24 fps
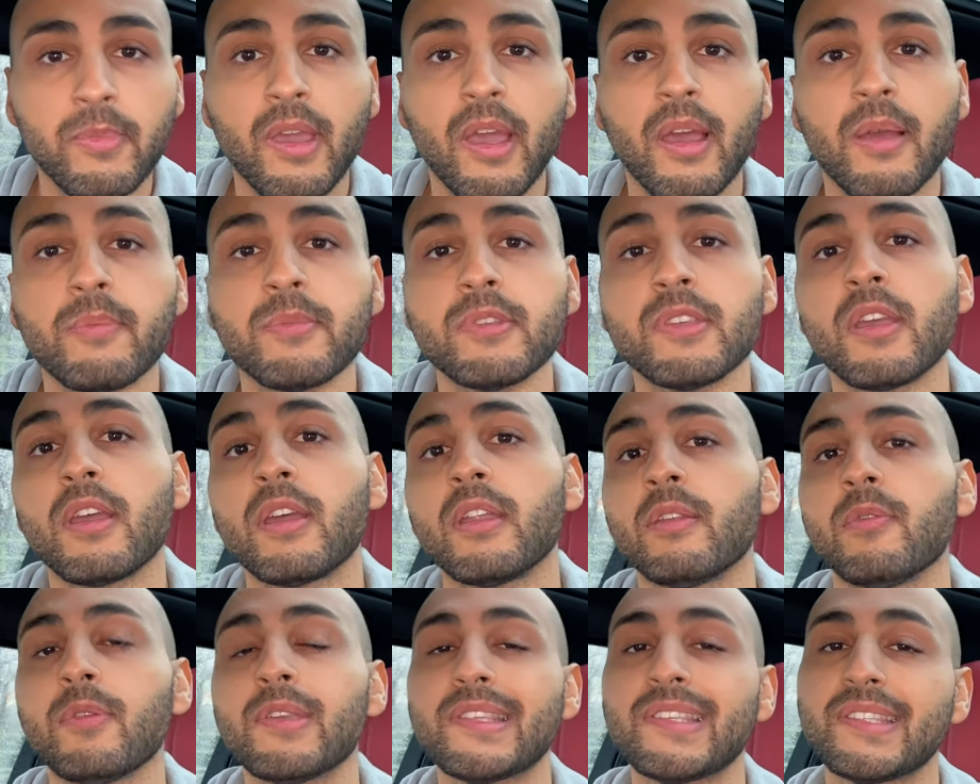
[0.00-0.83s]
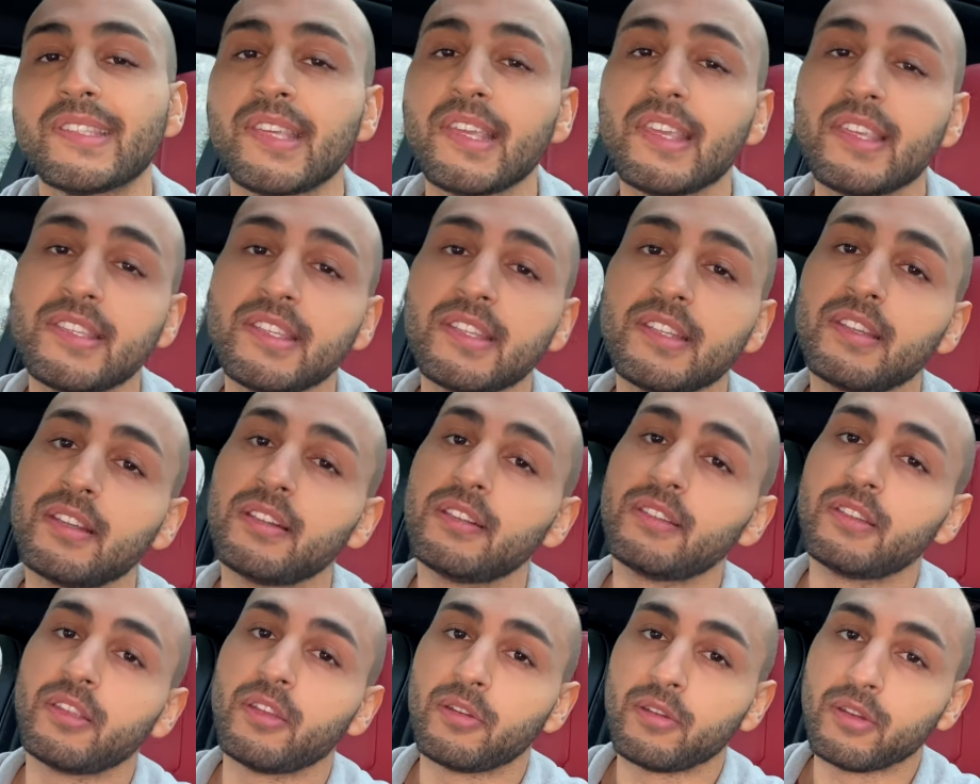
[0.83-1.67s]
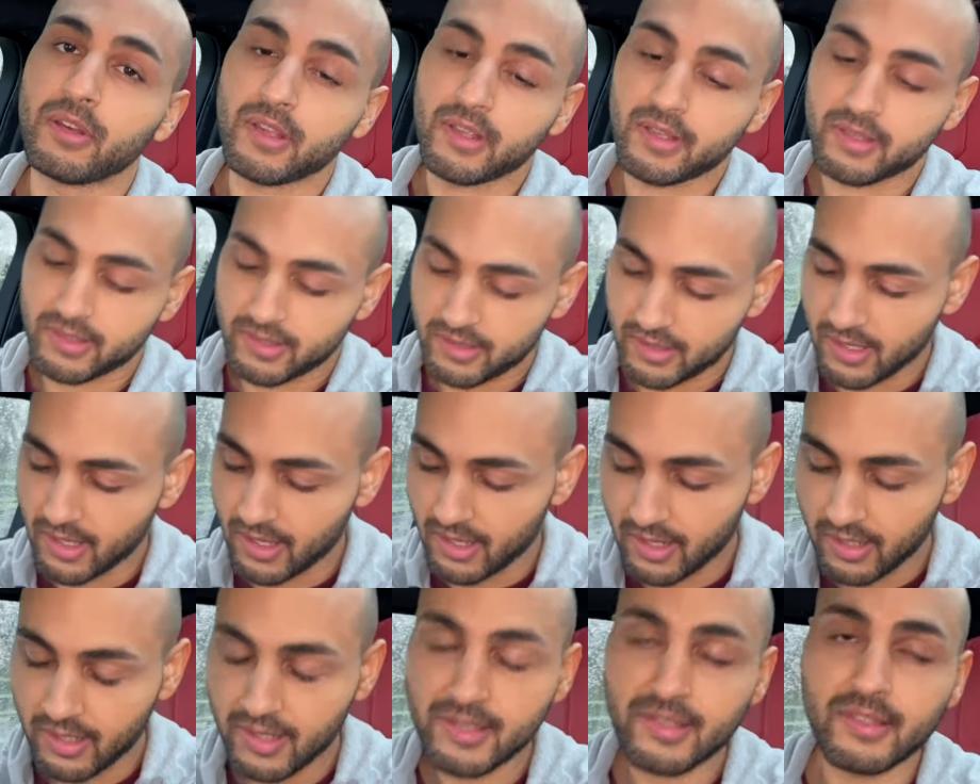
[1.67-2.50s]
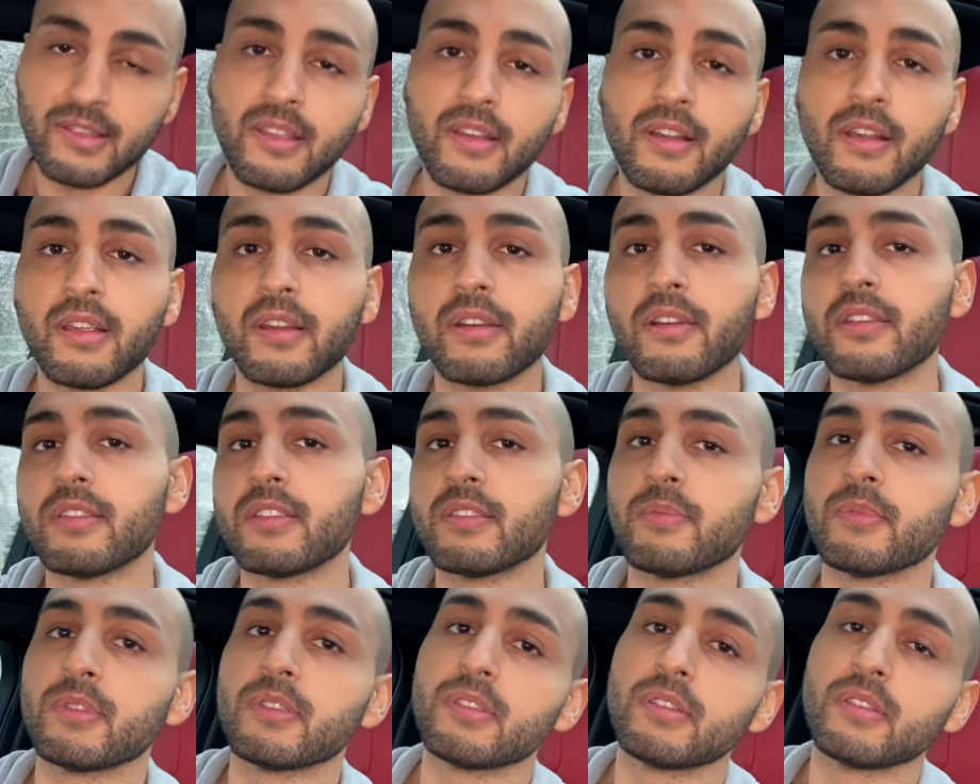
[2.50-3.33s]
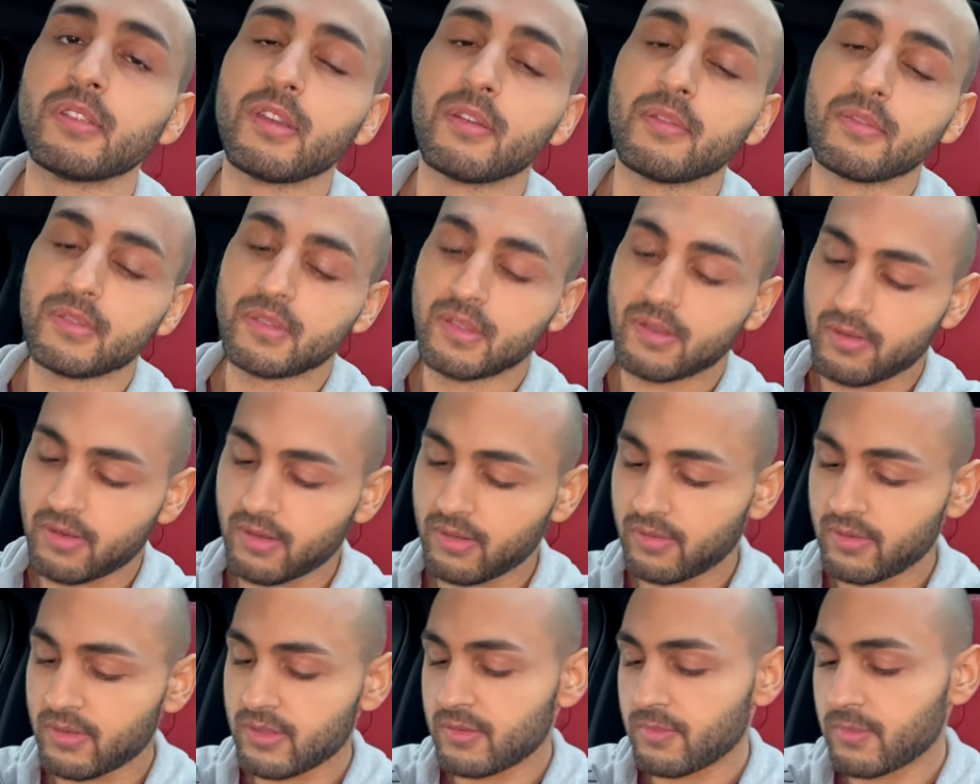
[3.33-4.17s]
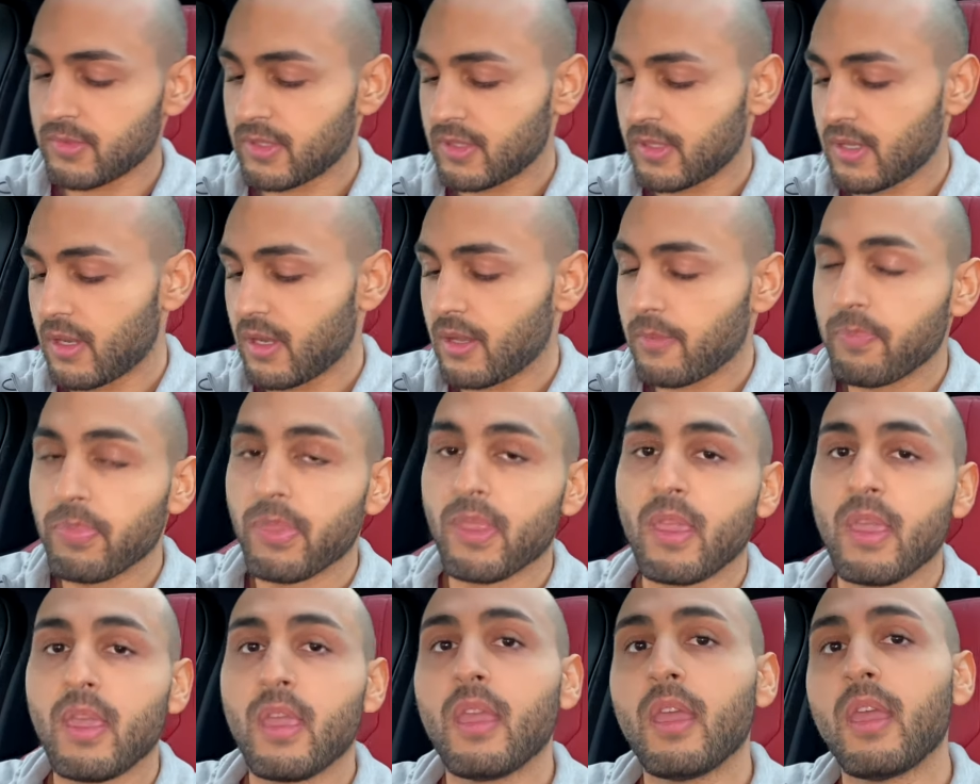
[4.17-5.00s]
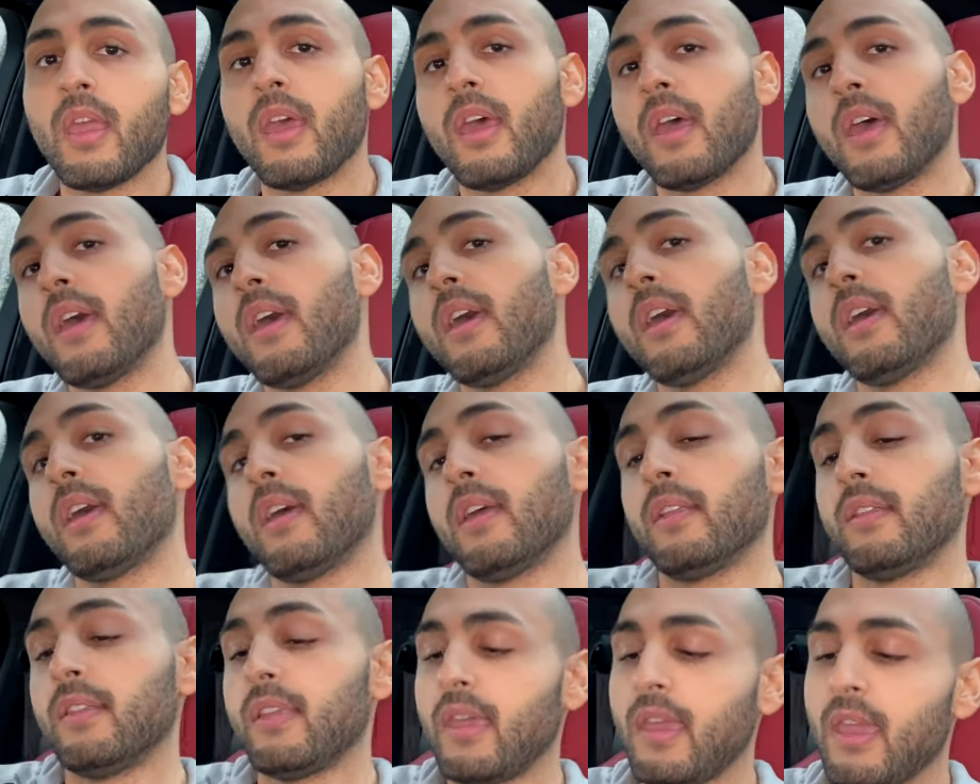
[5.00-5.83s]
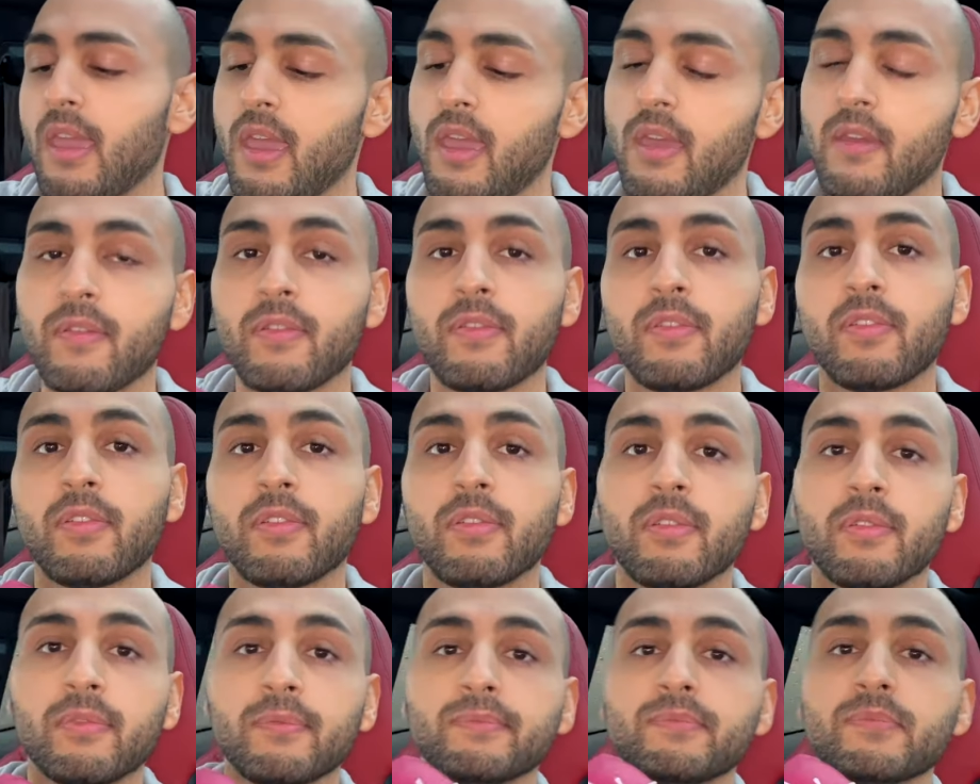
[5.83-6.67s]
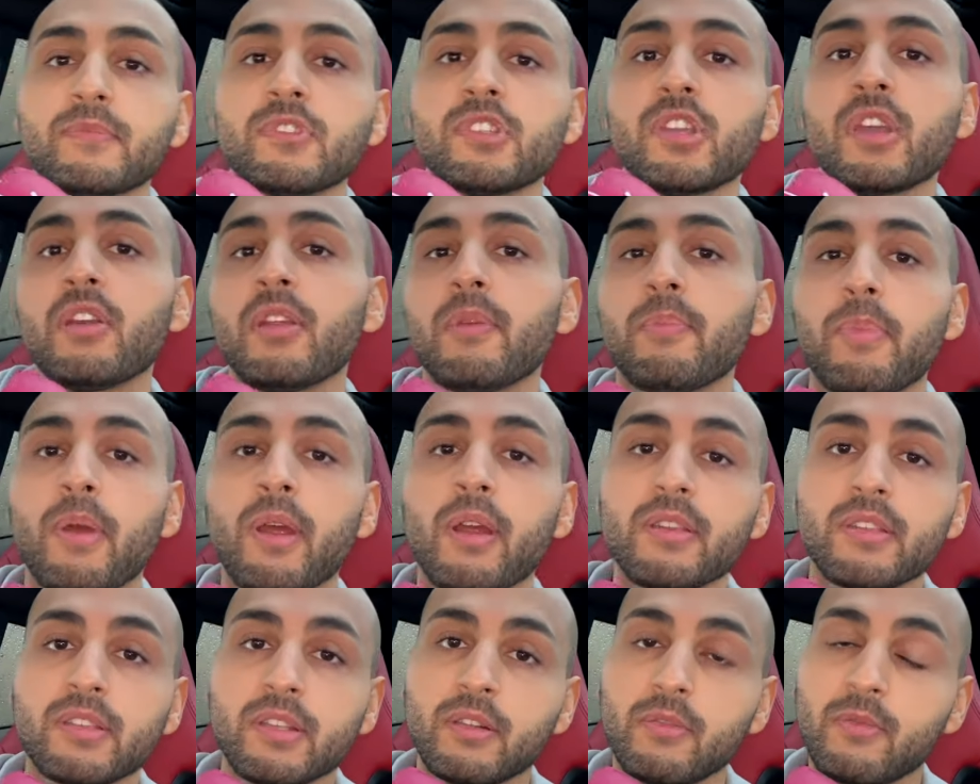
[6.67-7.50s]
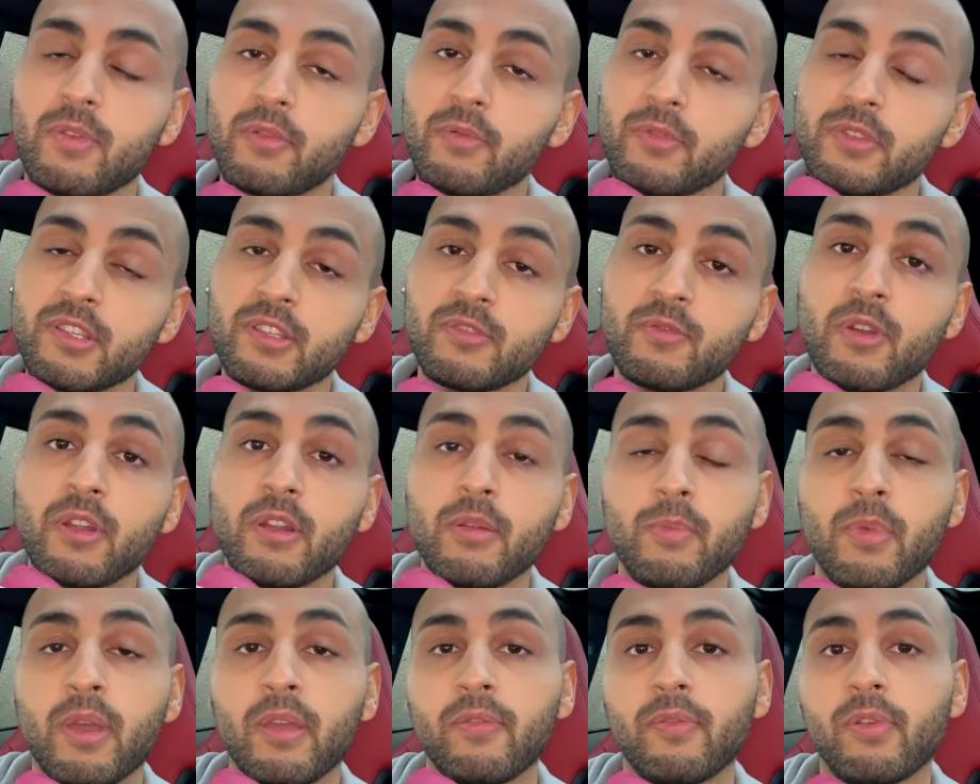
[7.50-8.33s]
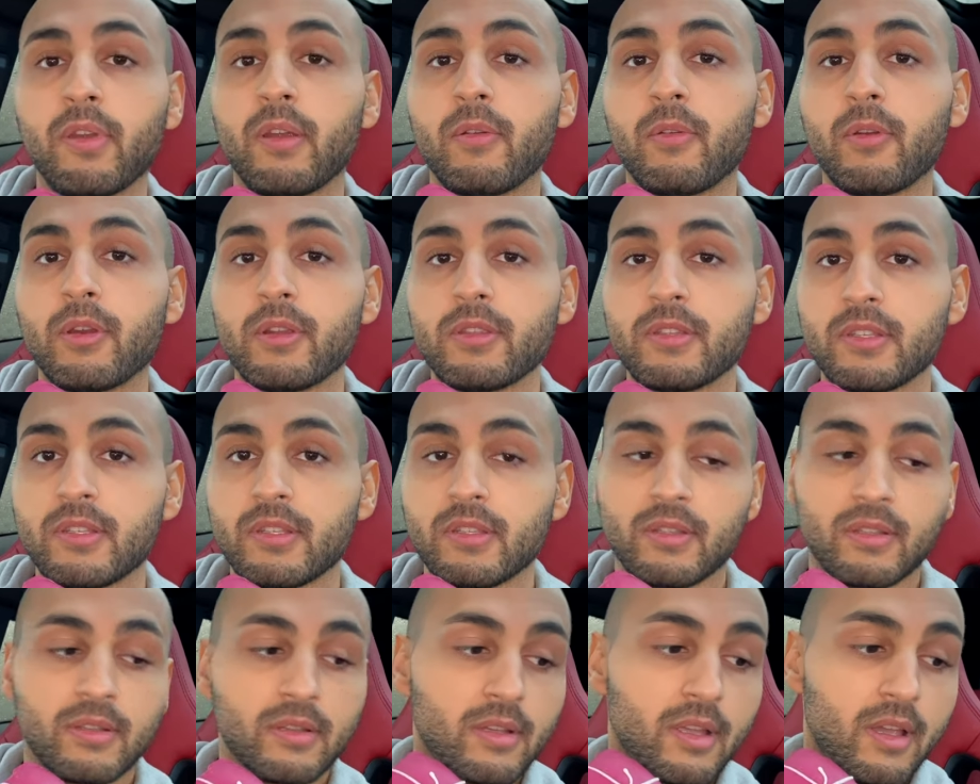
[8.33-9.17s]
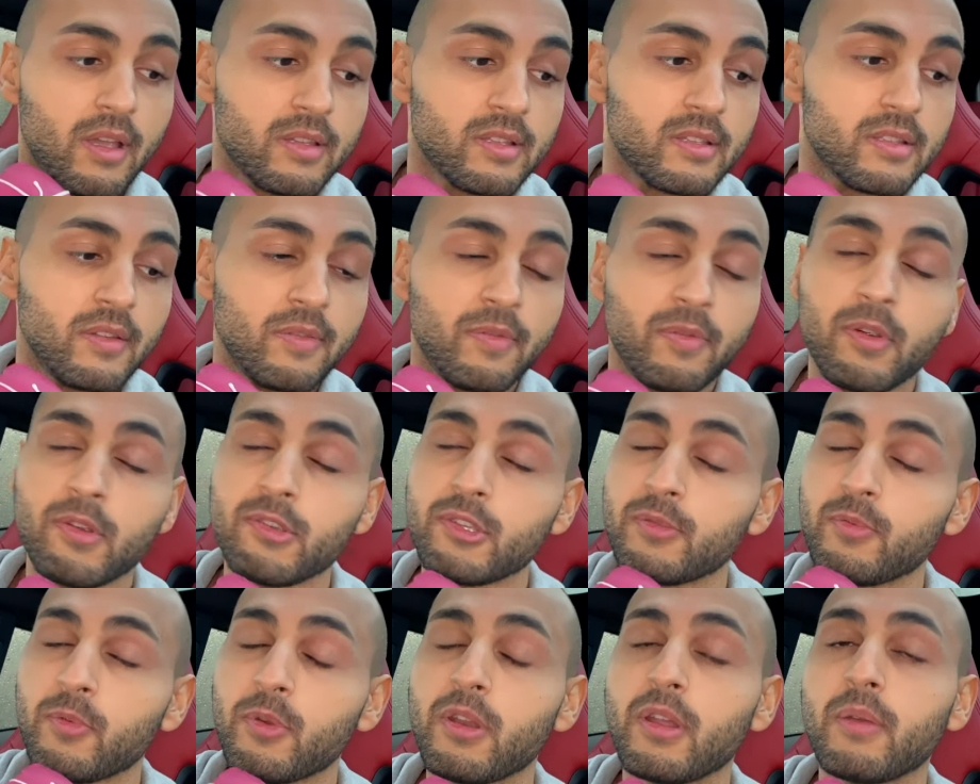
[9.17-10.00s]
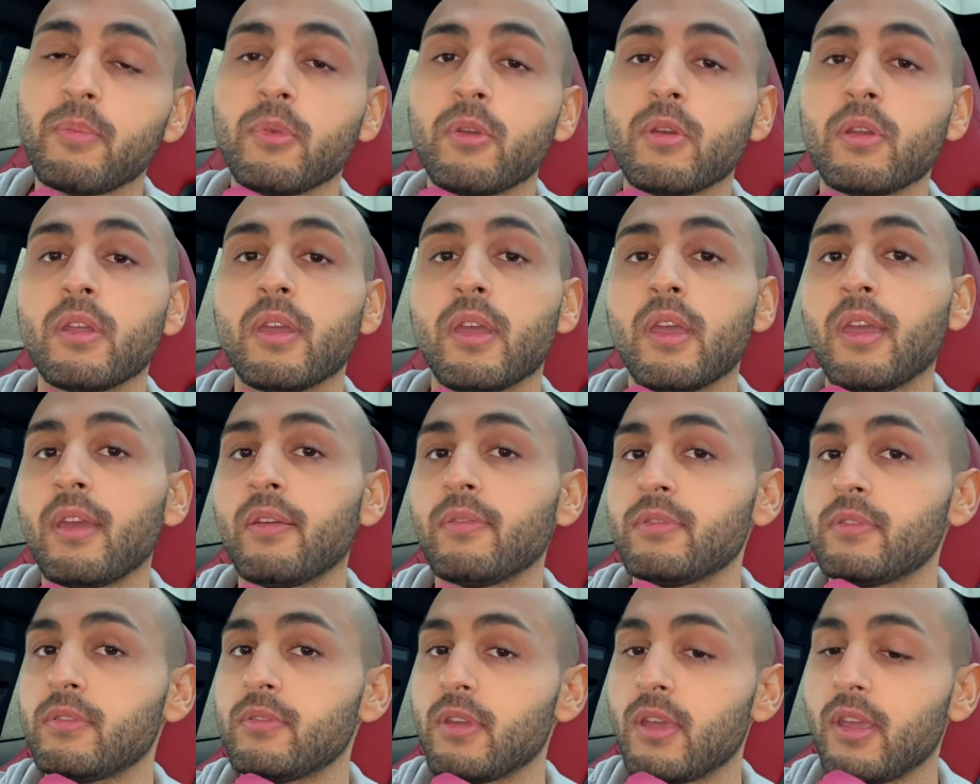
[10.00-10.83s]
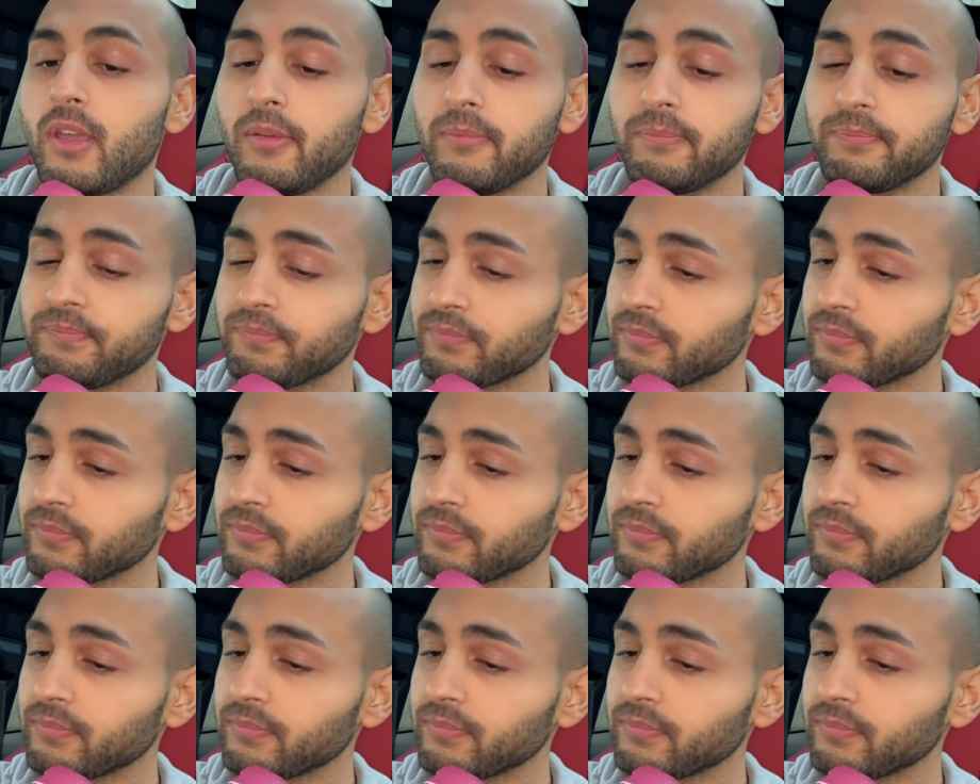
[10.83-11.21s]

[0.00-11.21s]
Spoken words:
comes out with seasonal donuts, and it's nearly Christmas now, it's around Christmas time. And they have cherry parcel one, which is one of my favorites. That's the first one I'm gonna have today.